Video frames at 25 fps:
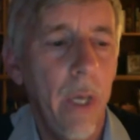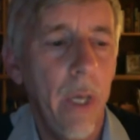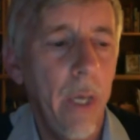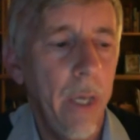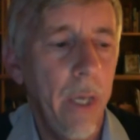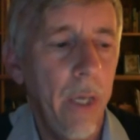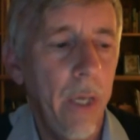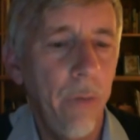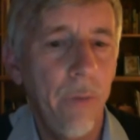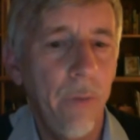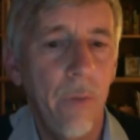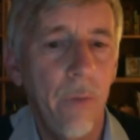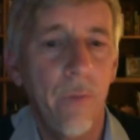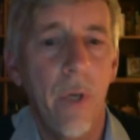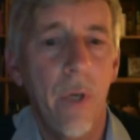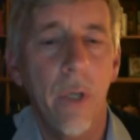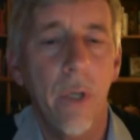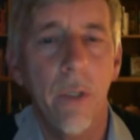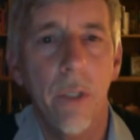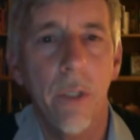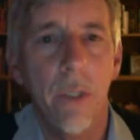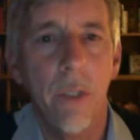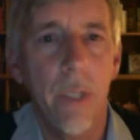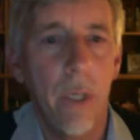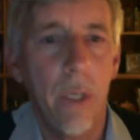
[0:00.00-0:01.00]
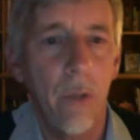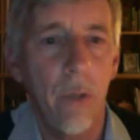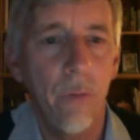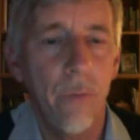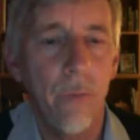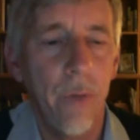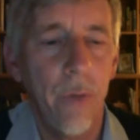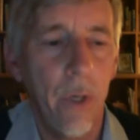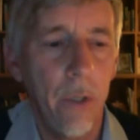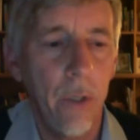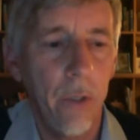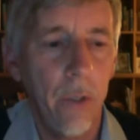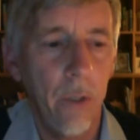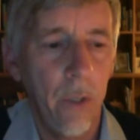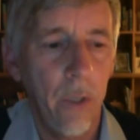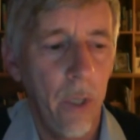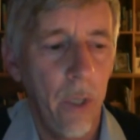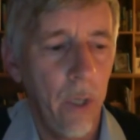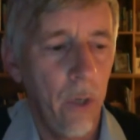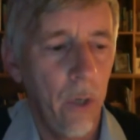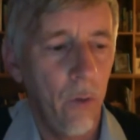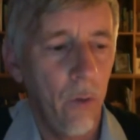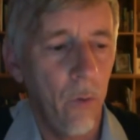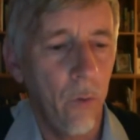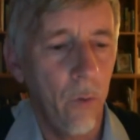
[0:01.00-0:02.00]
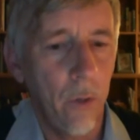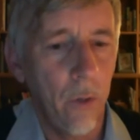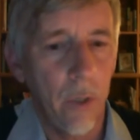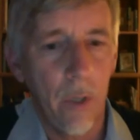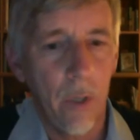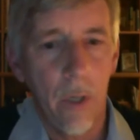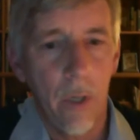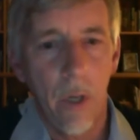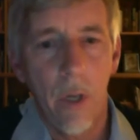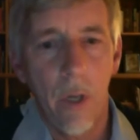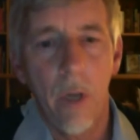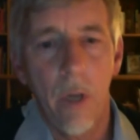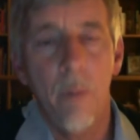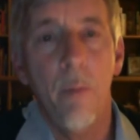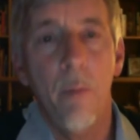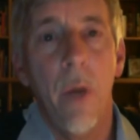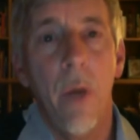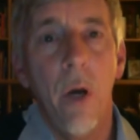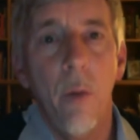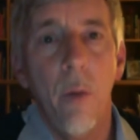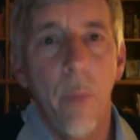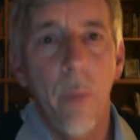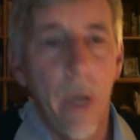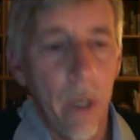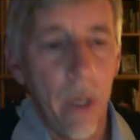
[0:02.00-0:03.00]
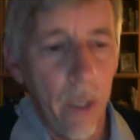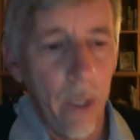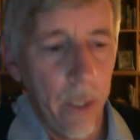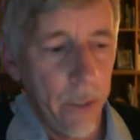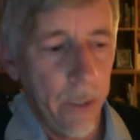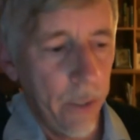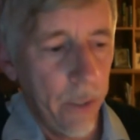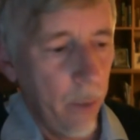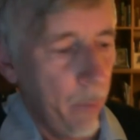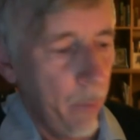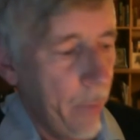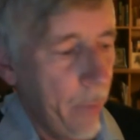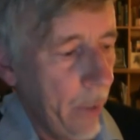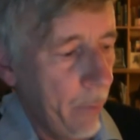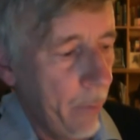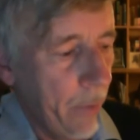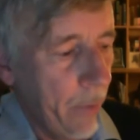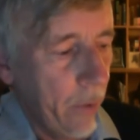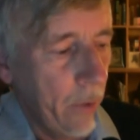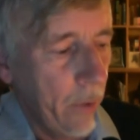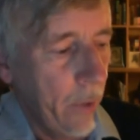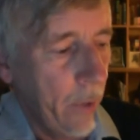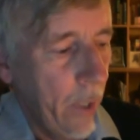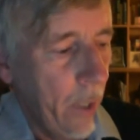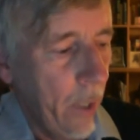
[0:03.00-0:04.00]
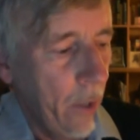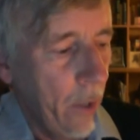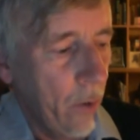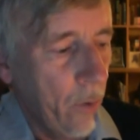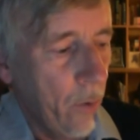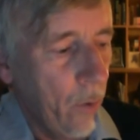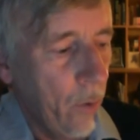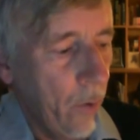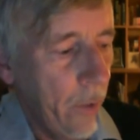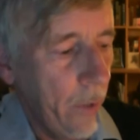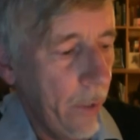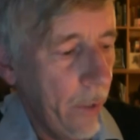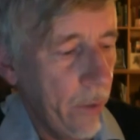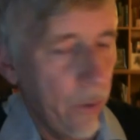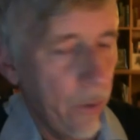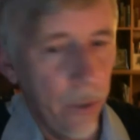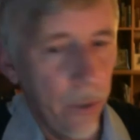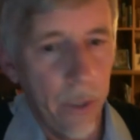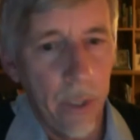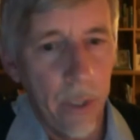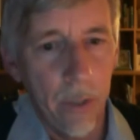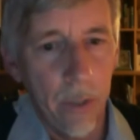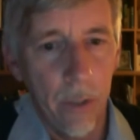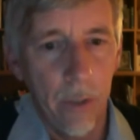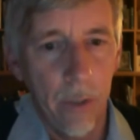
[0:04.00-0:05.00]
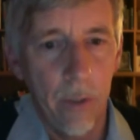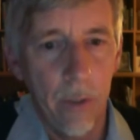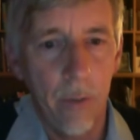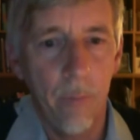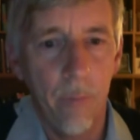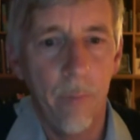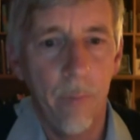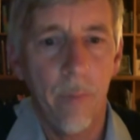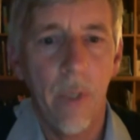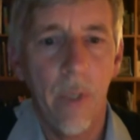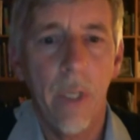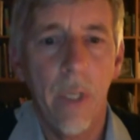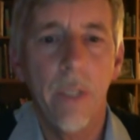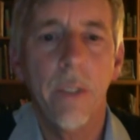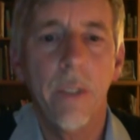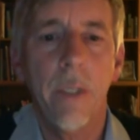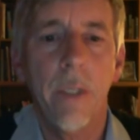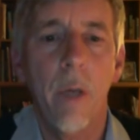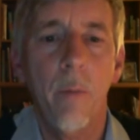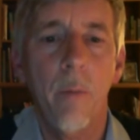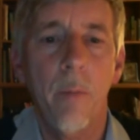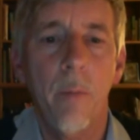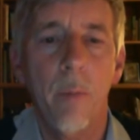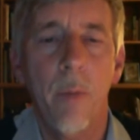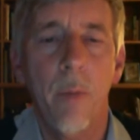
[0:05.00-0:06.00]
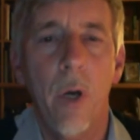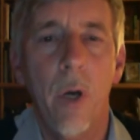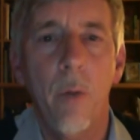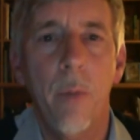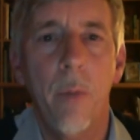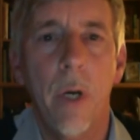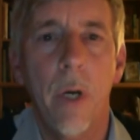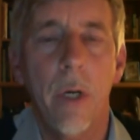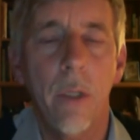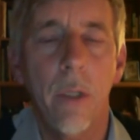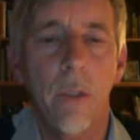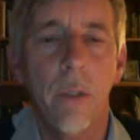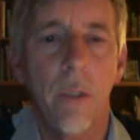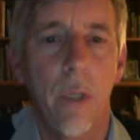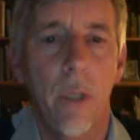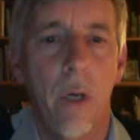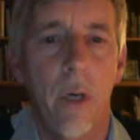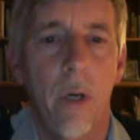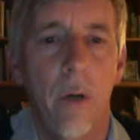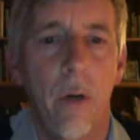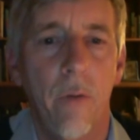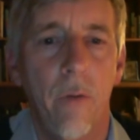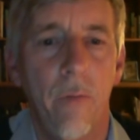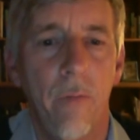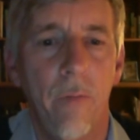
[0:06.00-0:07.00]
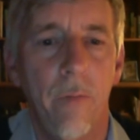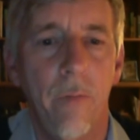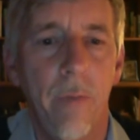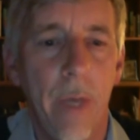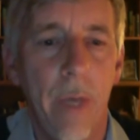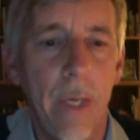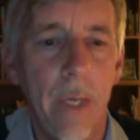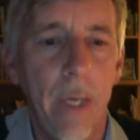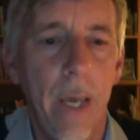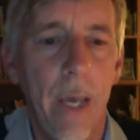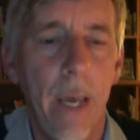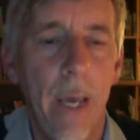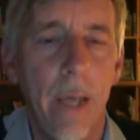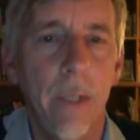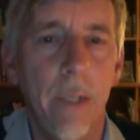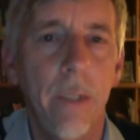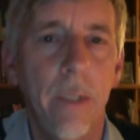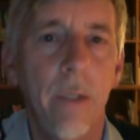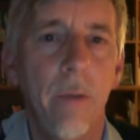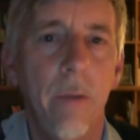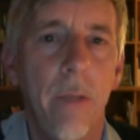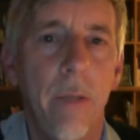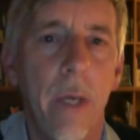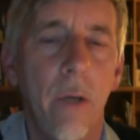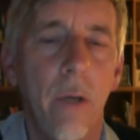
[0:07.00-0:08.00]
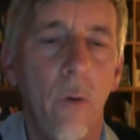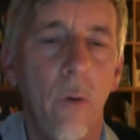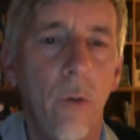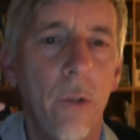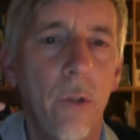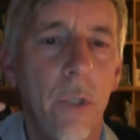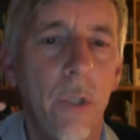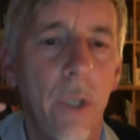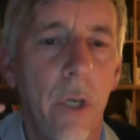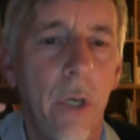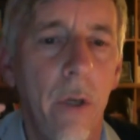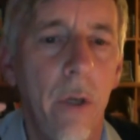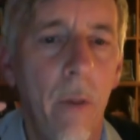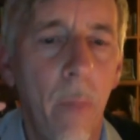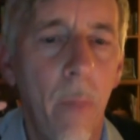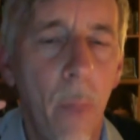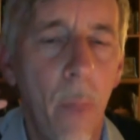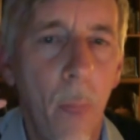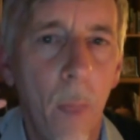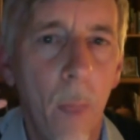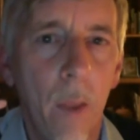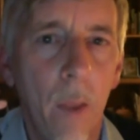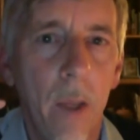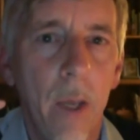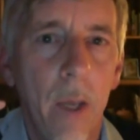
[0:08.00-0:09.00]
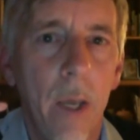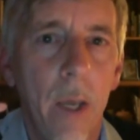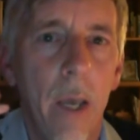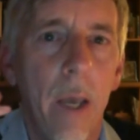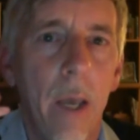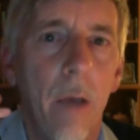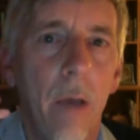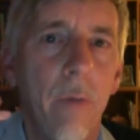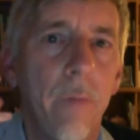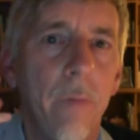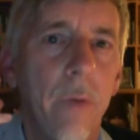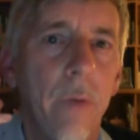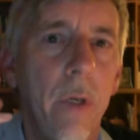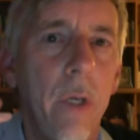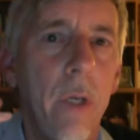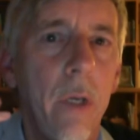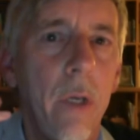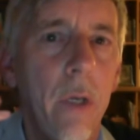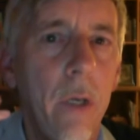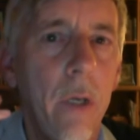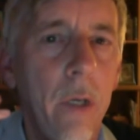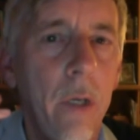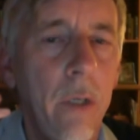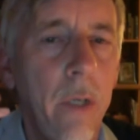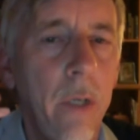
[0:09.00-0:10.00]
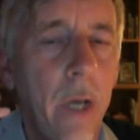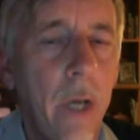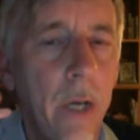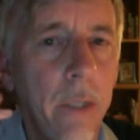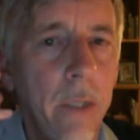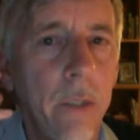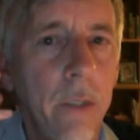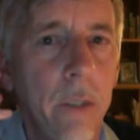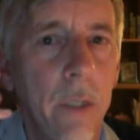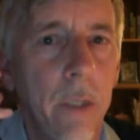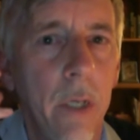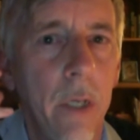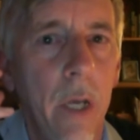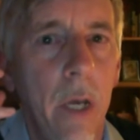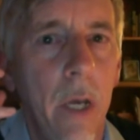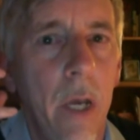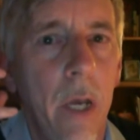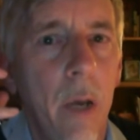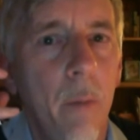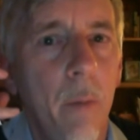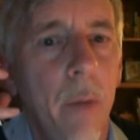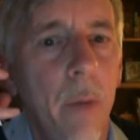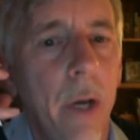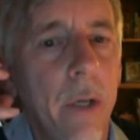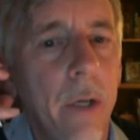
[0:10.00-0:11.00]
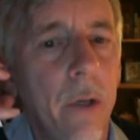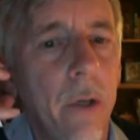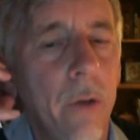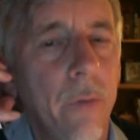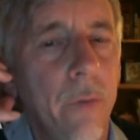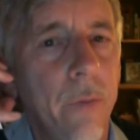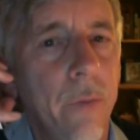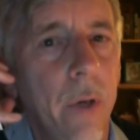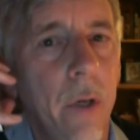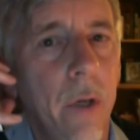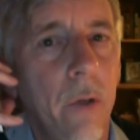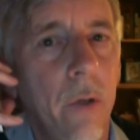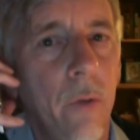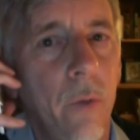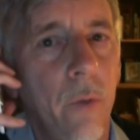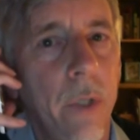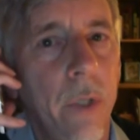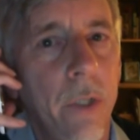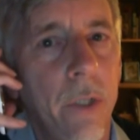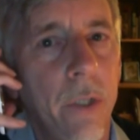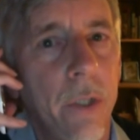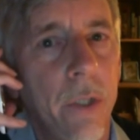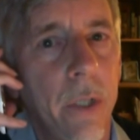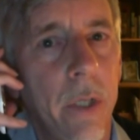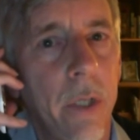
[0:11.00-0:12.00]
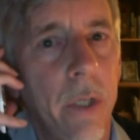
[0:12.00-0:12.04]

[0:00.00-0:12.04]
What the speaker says: If you've got a cell phone or a mobile, as some people call it, some mobiles are very handy. They also have a nice microphone which